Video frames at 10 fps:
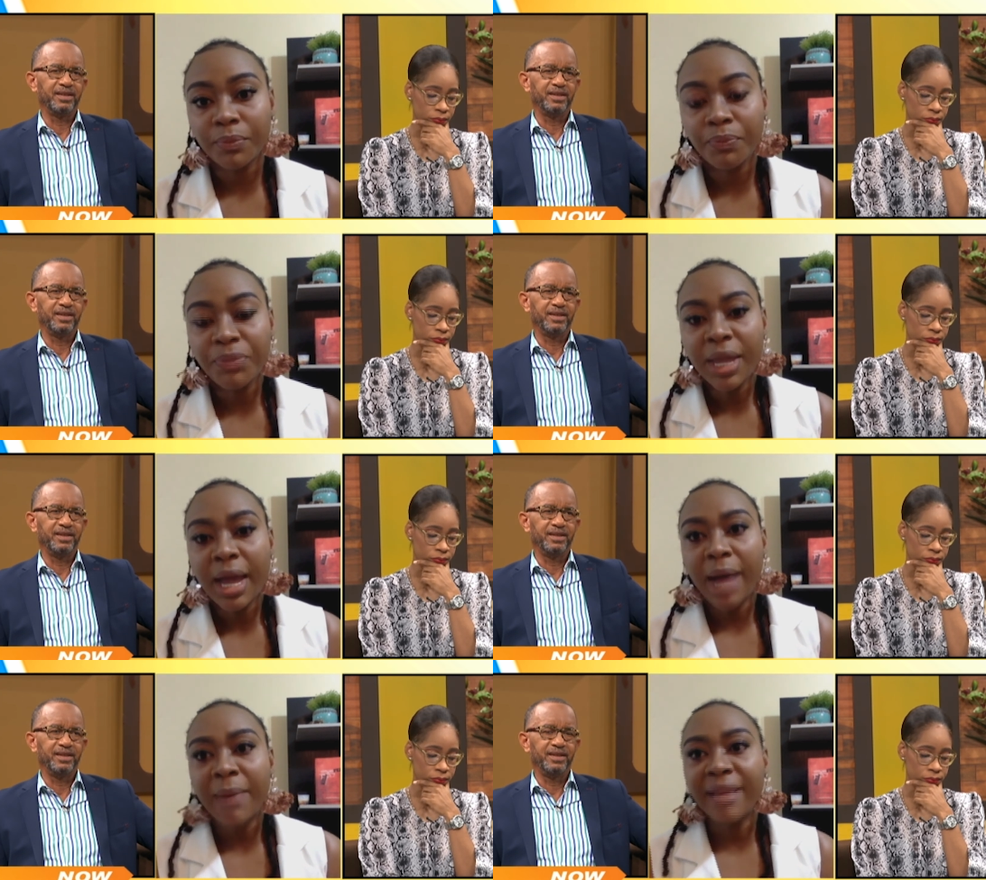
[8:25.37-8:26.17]
Speaker 1: Um, I
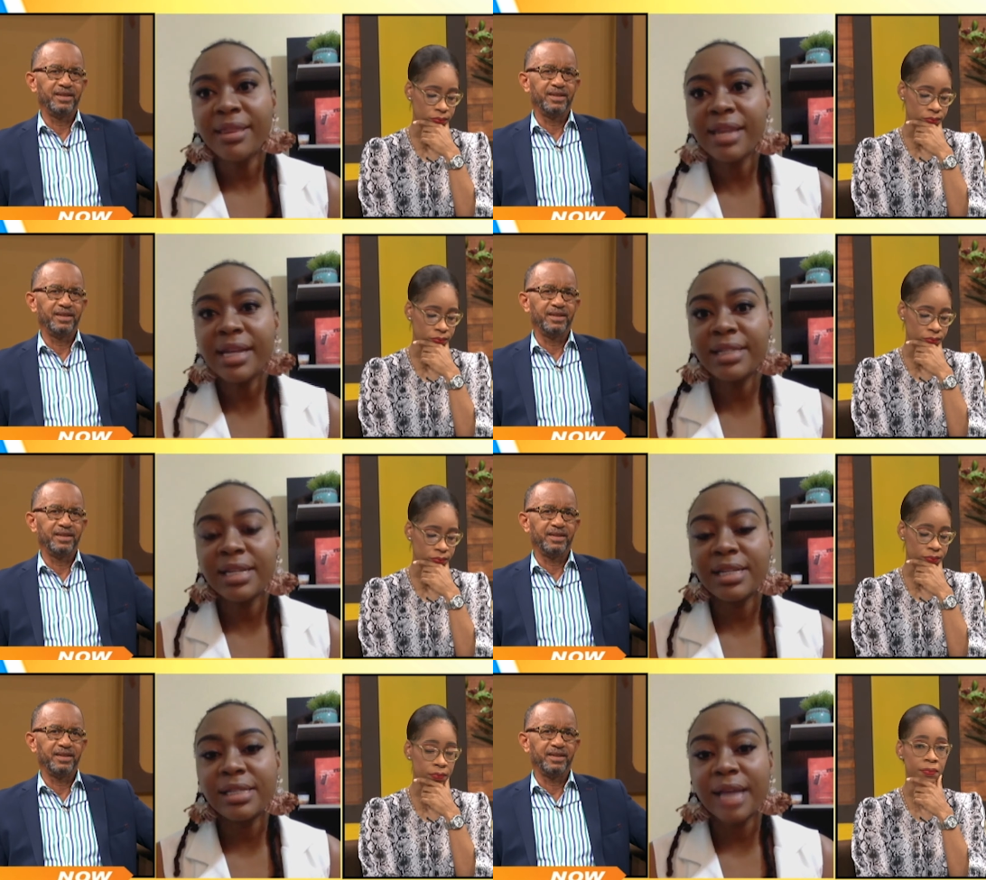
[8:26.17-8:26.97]
think it is
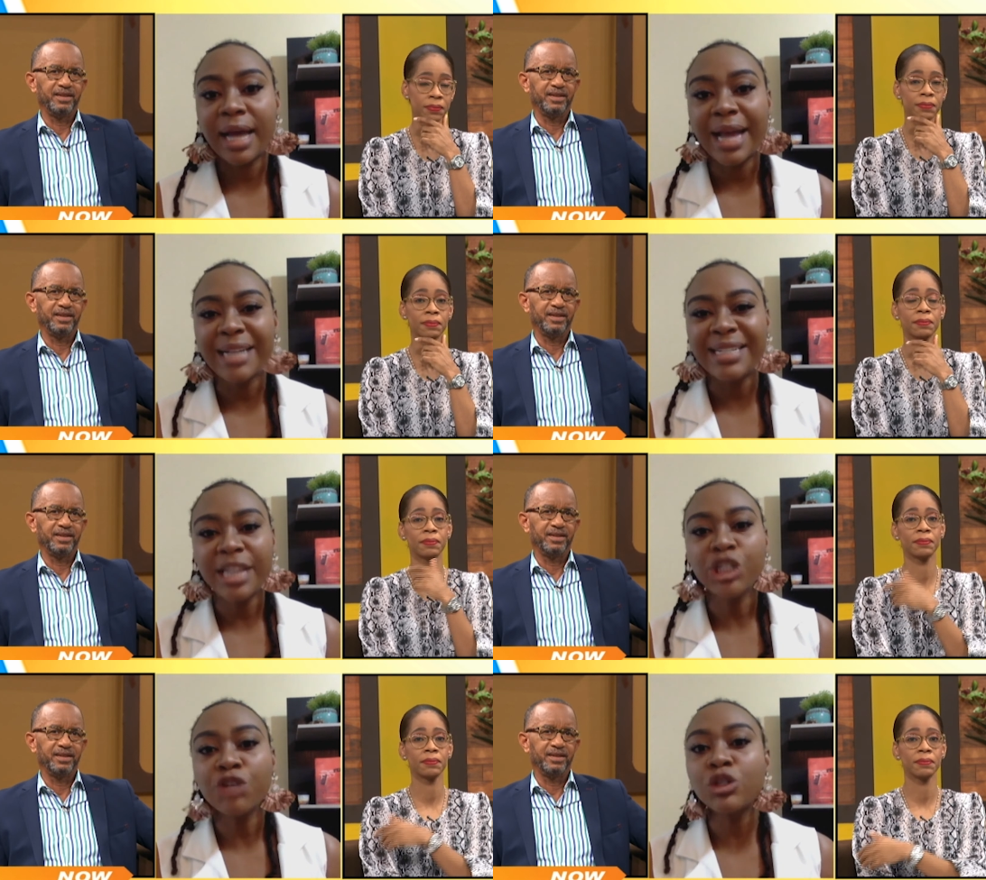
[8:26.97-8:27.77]
a, a dangerous
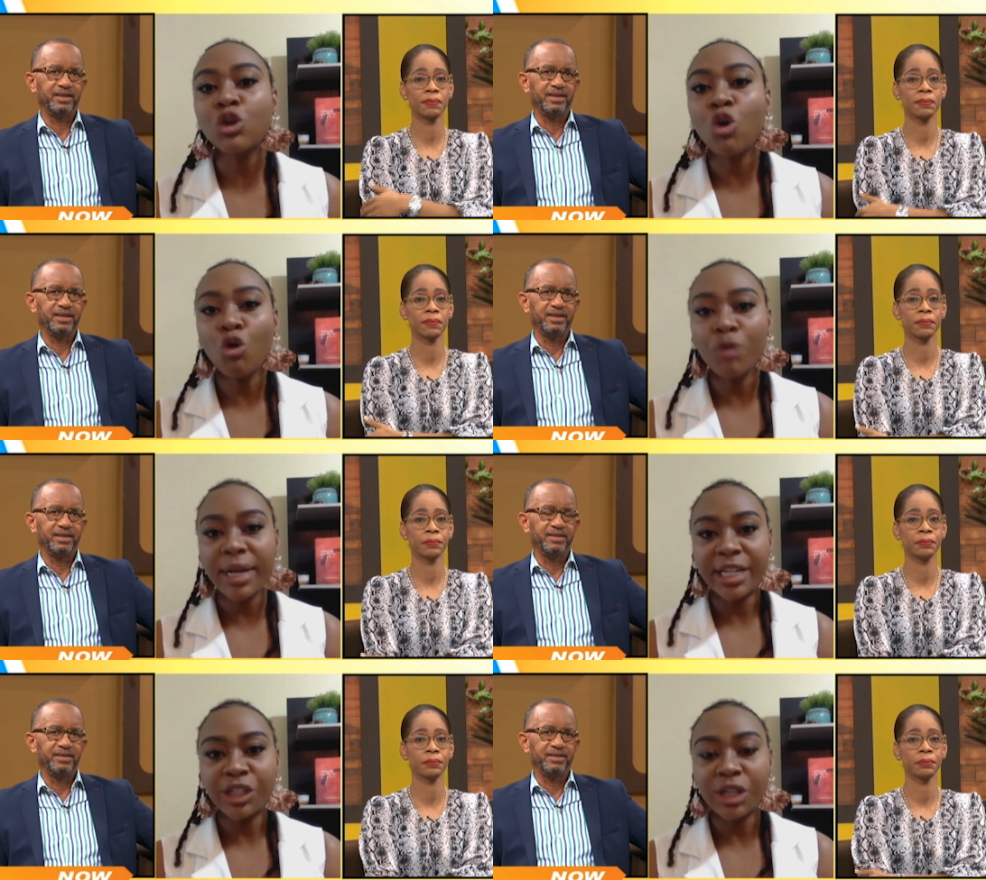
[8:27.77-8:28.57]

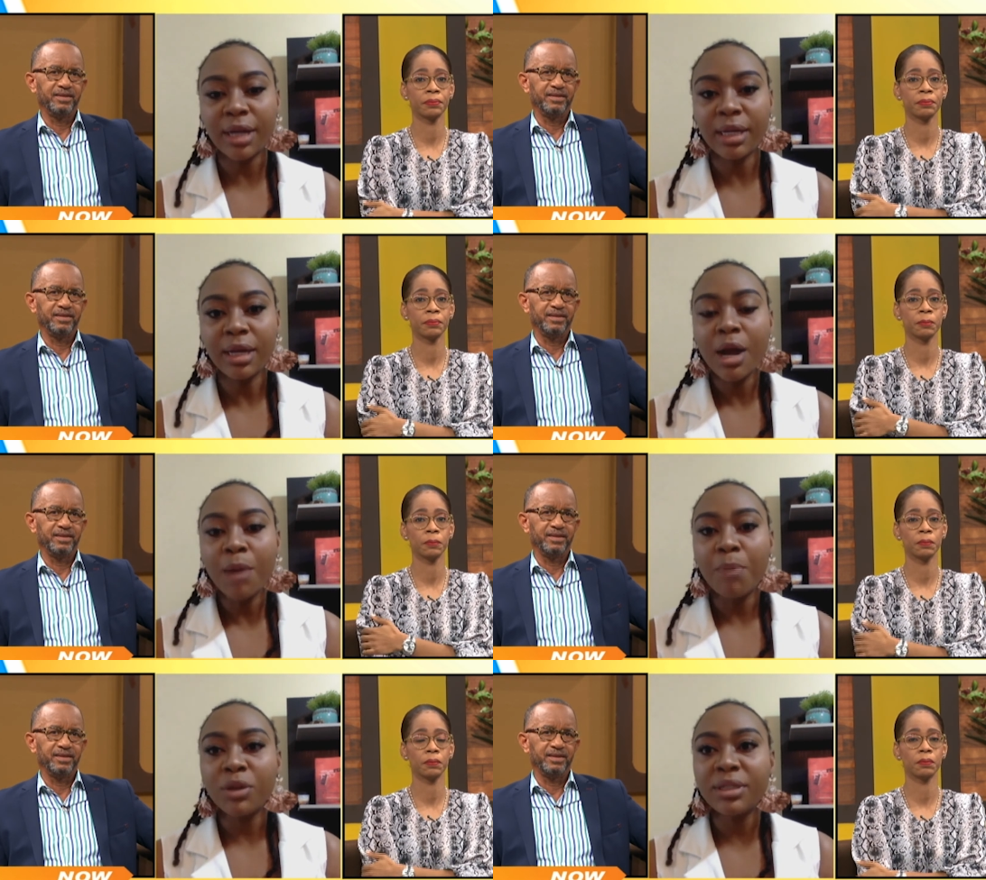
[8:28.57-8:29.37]
correlation but
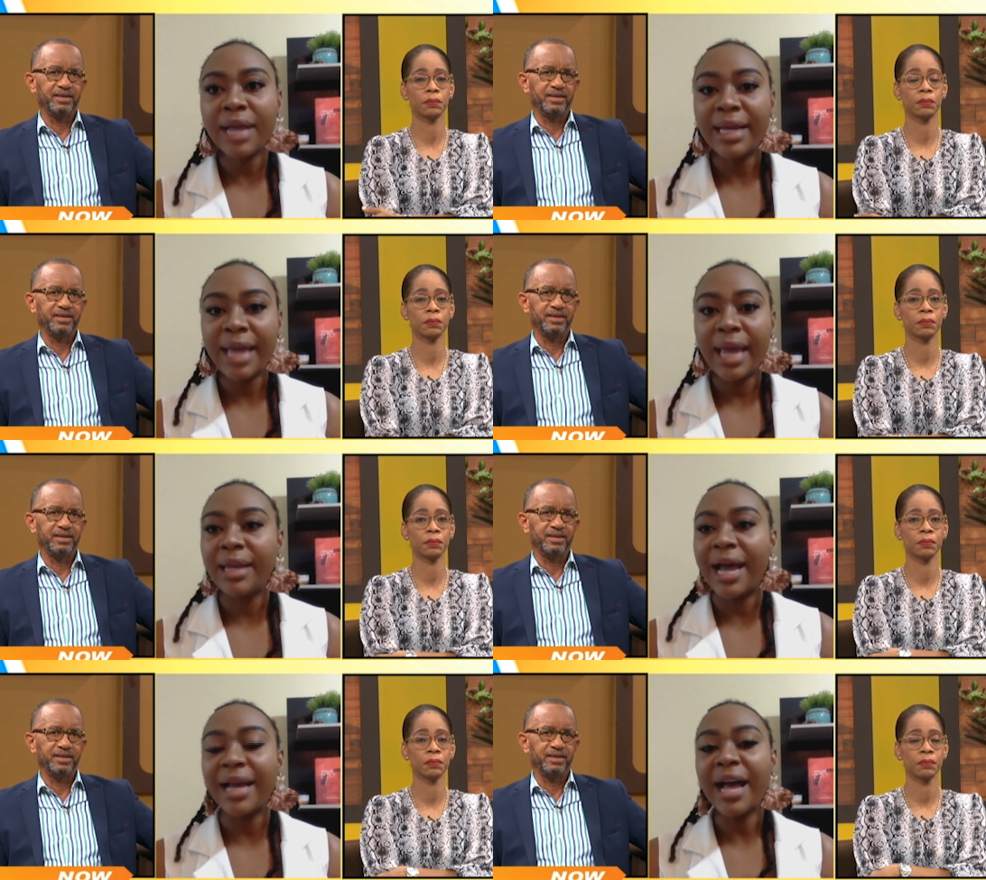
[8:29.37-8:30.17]
again, I
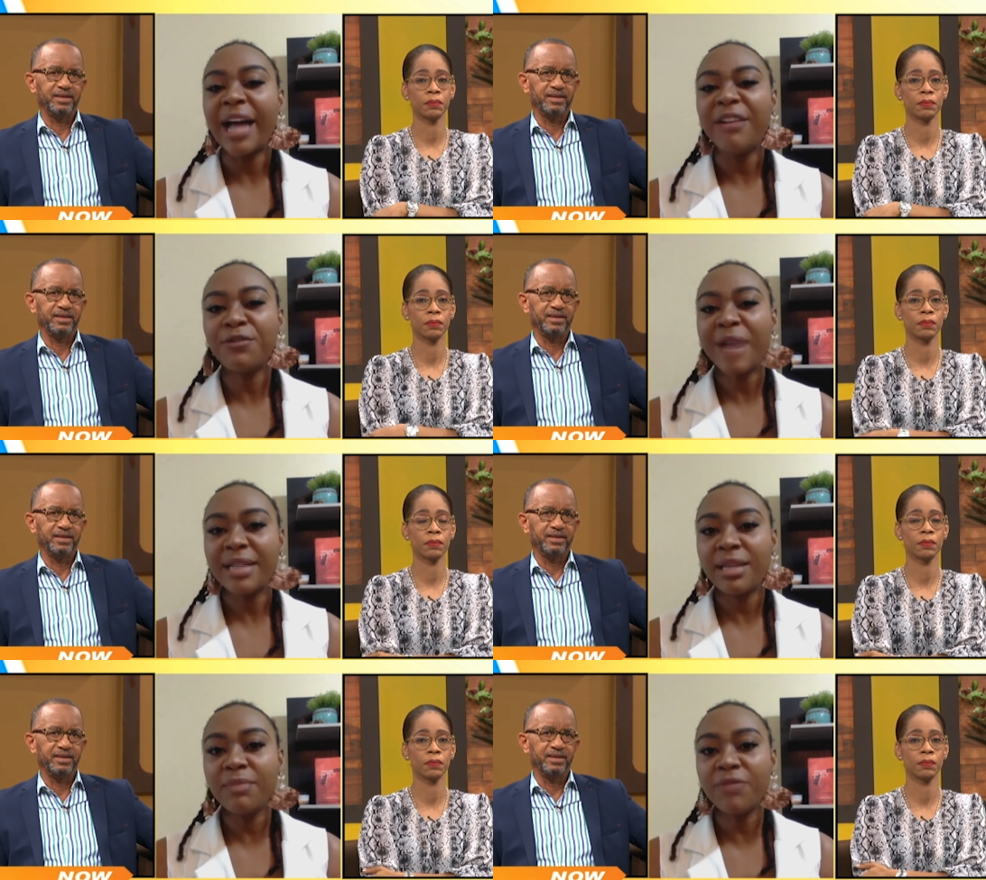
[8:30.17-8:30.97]
can't fight him for
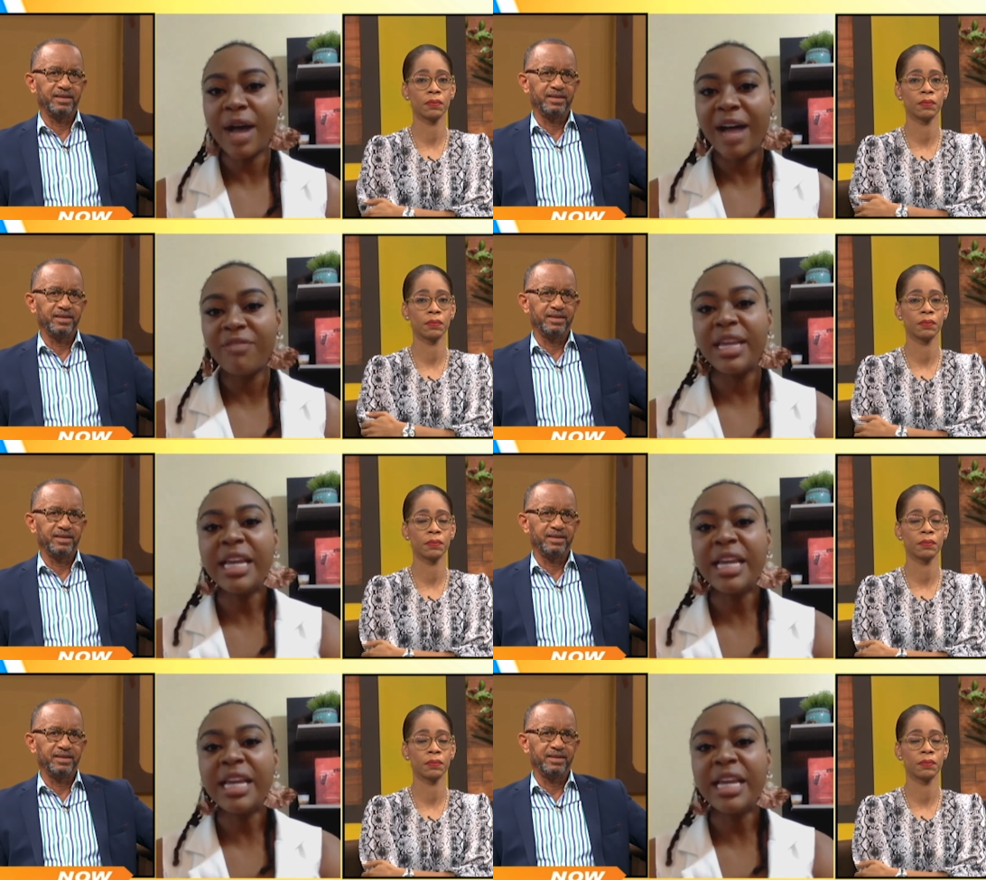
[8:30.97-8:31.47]
having his